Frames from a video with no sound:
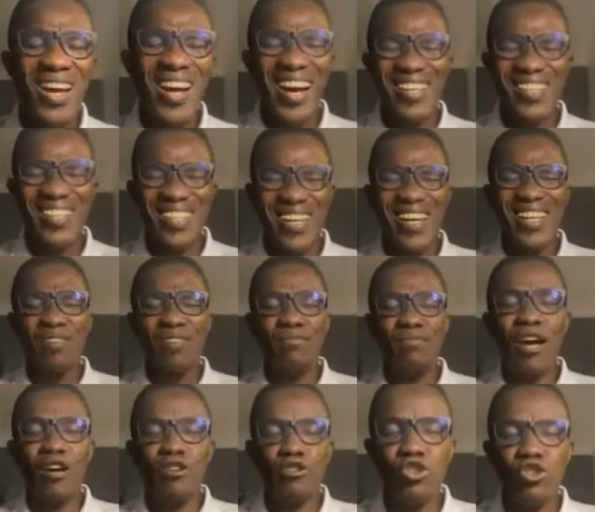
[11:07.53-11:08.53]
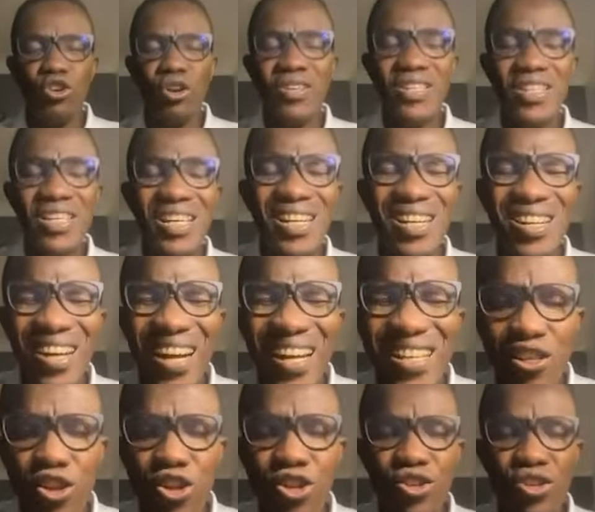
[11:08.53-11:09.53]
I stand in my authority in
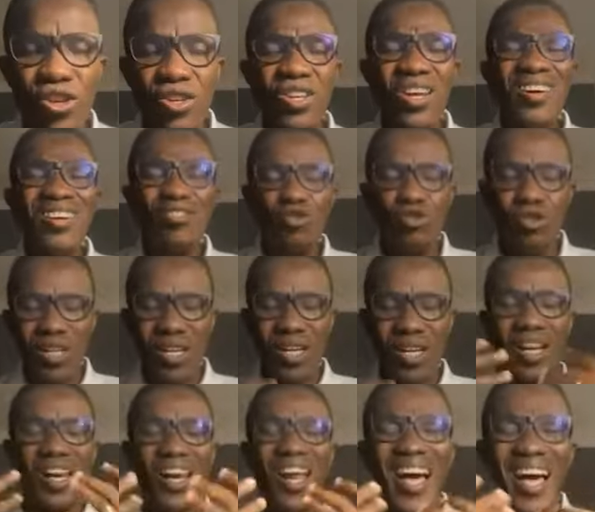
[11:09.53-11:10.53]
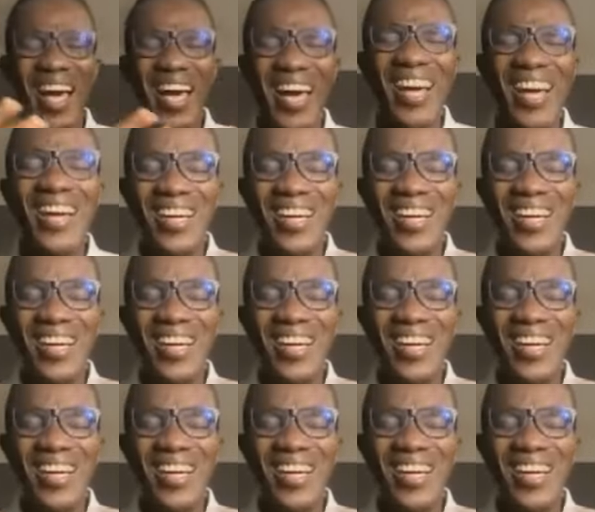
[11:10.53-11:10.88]
Christ Jesus to declare